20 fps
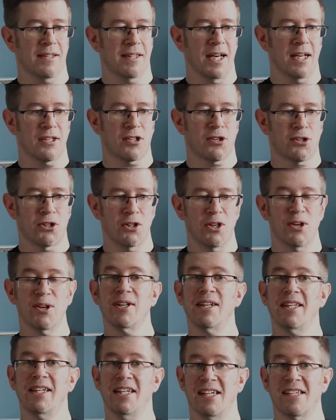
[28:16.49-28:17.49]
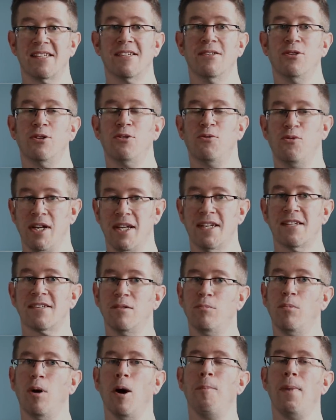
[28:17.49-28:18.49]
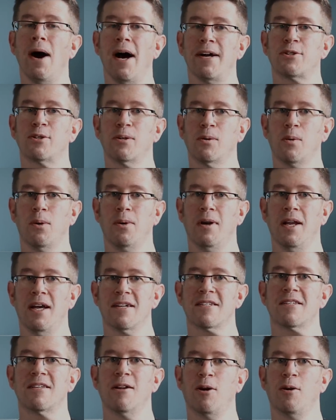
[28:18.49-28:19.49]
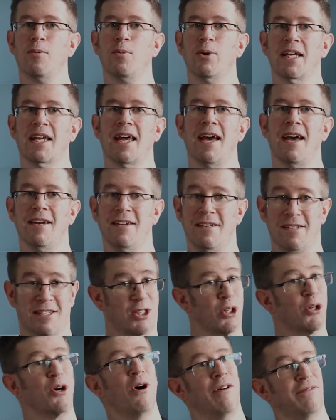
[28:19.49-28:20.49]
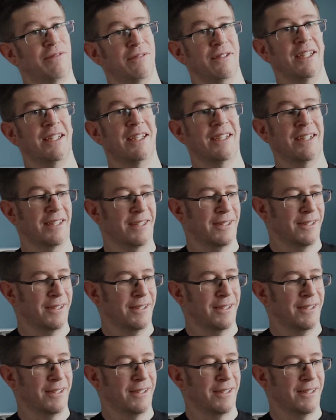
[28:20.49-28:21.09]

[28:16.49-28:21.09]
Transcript: That certainly isn't the reason my battery won't last a long weekend. It's the coffee.